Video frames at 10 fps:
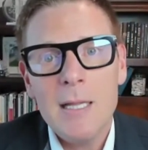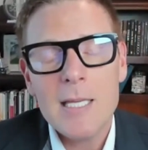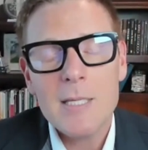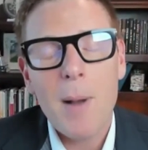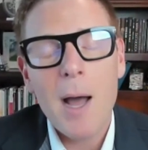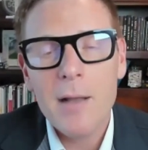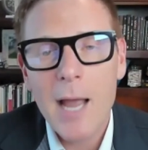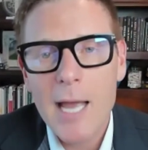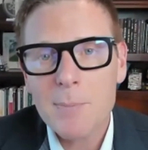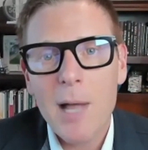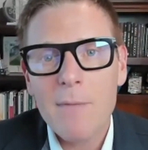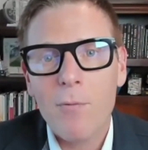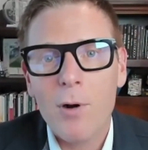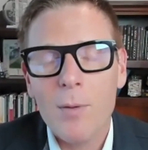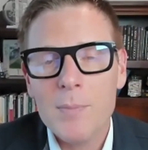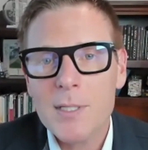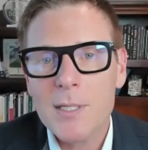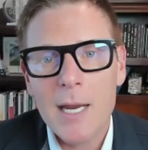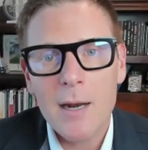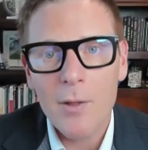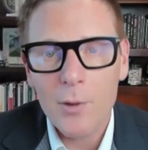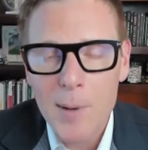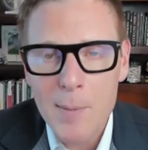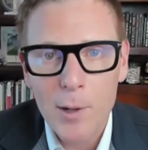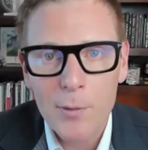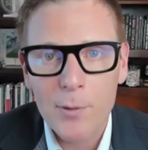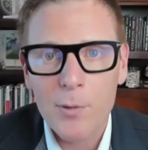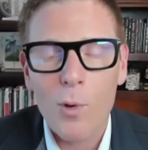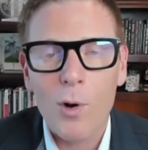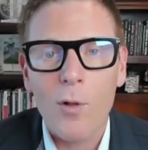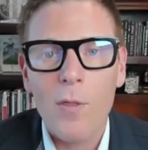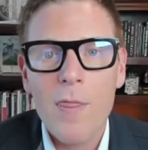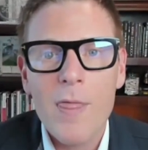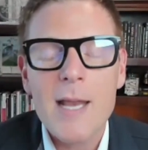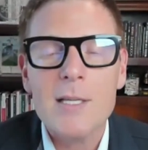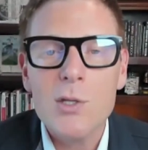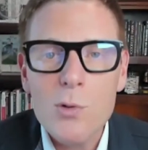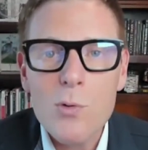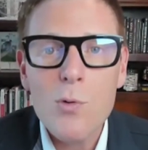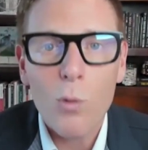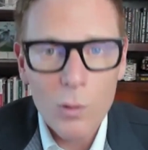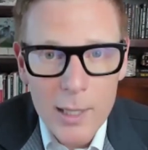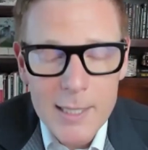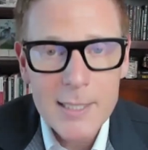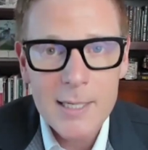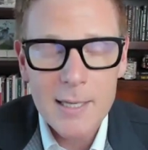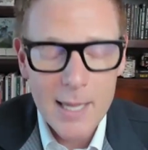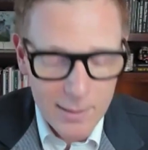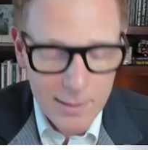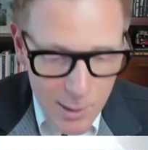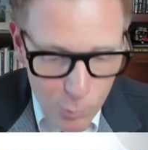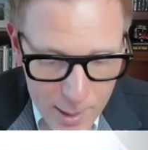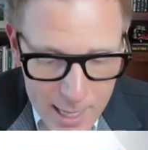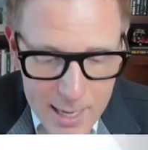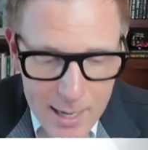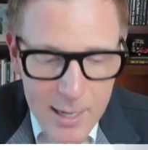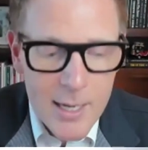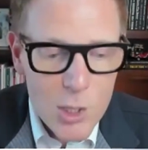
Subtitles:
These podcast platforms and other people out there in the world, they do listen. They read.